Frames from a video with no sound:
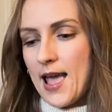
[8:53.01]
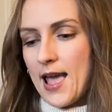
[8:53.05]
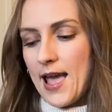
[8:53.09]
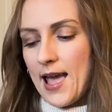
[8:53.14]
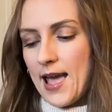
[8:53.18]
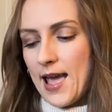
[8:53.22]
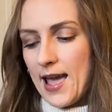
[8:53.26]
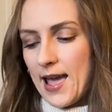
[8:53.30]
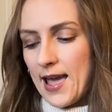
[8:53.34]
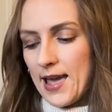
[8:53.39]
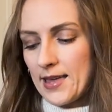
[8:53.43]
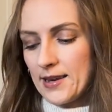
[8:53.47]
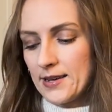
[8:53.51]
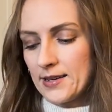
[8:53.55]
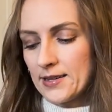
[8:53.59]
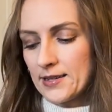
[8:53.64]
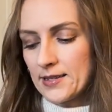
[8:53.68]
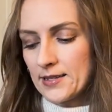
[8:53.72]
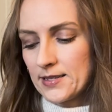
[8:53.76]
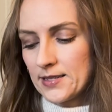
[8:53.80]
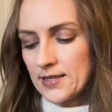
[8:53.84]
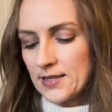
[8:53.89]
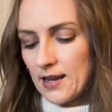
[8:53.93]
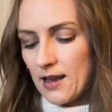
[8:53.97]

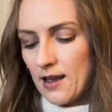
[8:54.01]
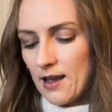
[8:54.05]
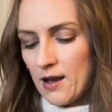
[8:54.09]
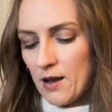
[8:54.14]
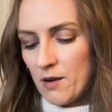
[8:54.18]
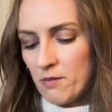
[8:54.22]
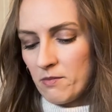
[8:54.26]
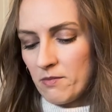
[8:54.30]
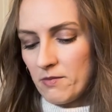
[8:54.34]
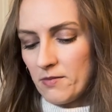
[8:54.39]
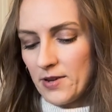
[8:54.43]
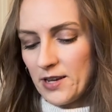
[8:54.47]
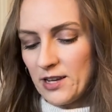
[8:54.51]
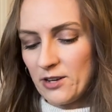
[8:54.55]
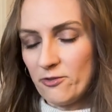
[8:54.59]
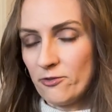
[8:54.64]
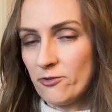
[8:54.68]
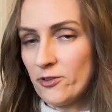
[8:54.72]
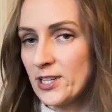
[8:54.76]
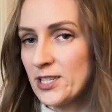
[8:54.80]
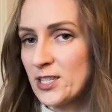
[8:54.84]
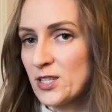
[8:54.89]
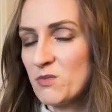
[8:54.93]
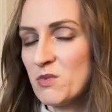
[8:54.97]
and it
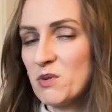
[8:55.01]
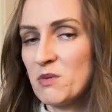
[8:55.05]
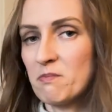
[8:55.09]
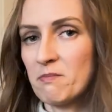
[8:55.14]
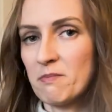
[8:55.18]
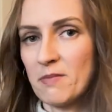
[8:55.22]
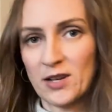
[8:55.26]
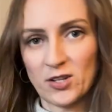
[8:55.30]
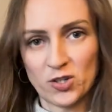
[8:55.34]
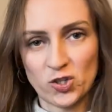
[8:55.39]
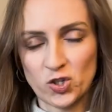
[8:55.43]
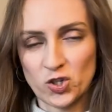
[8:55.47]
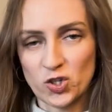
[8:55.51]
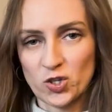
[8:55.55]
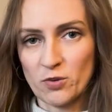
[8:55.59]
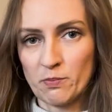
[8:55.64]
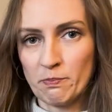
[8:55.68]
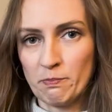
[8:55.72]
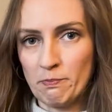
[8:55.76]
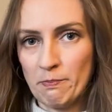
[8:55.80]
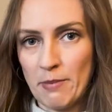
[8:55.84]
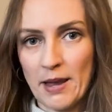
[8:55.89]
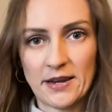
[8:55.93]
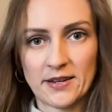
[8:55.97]
fits me much
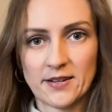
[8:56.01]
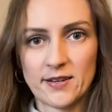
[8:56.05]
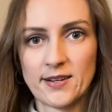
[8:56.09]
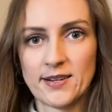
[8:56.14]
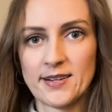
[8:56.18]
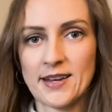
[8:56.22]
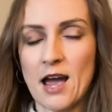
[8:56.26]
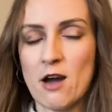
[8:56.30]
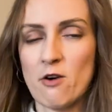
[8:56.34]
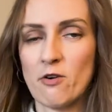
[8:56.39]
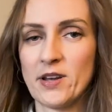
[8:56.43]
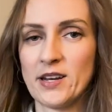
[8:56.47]
better now,